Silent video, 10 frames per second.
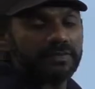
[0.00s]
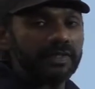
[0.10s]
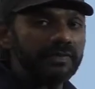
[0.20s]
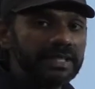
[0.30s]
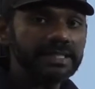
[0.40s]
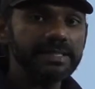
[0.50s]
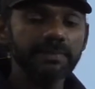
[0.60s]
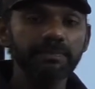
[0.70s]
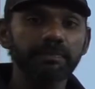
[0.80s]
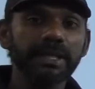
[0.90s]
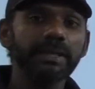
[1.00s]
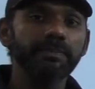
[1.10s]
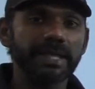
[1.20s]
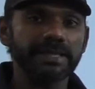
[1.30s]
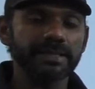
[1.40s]
V1 is simple
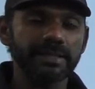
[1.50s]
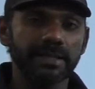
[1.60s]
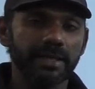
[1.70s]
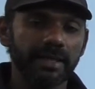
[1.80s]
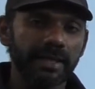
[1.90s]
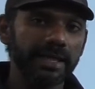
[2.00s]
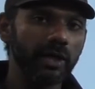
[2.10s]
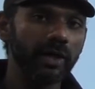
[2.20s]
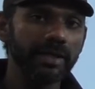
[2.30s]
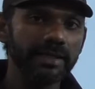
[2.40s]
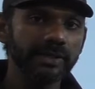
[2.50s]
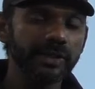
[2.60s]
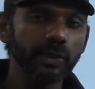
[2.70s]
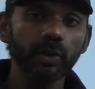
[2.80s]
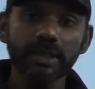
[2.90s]
present. According to
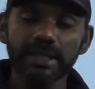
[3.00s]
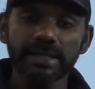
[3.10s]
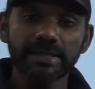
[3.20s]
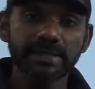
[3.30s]
the rule,